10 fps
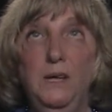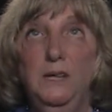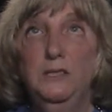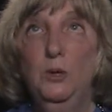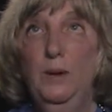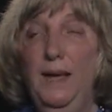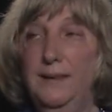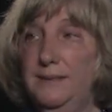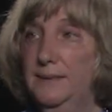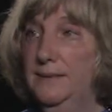So in
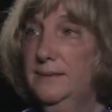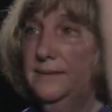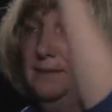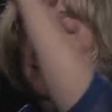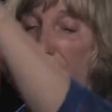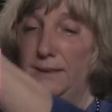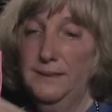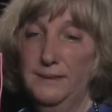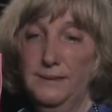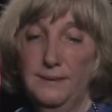essence,
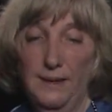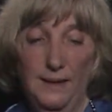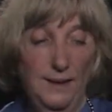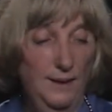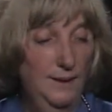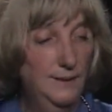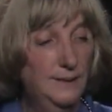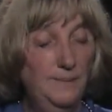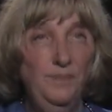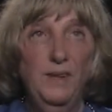this
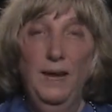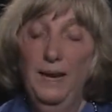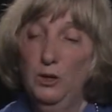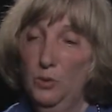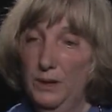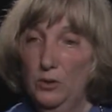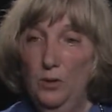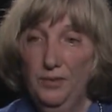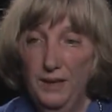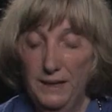is a
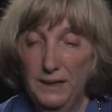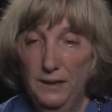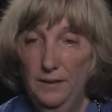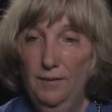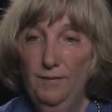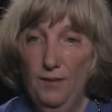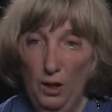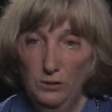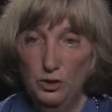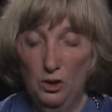critical thinking
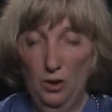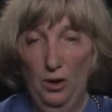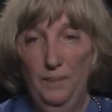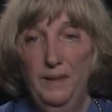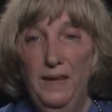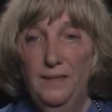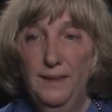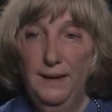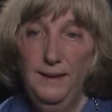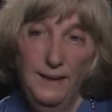flowchart
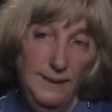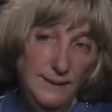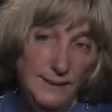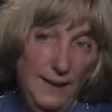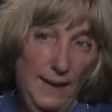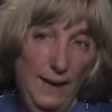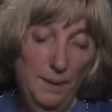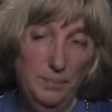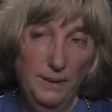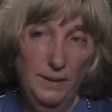that needs to
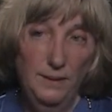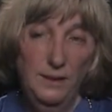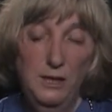happen